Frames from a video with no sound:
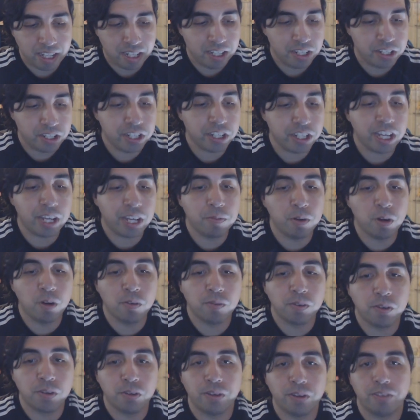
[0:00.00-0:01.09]
She came
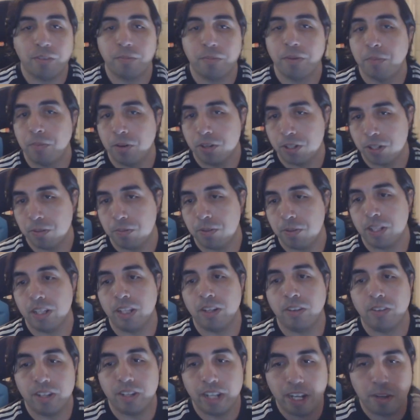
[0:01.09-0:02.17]
over and remembered something
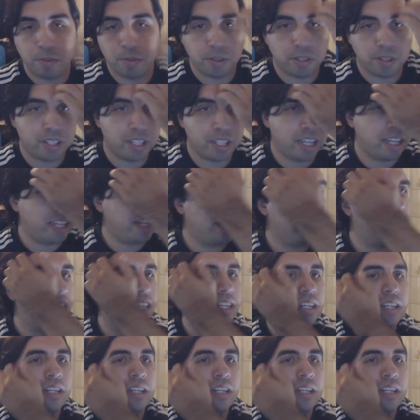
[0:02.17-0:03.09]
that her dad was saying.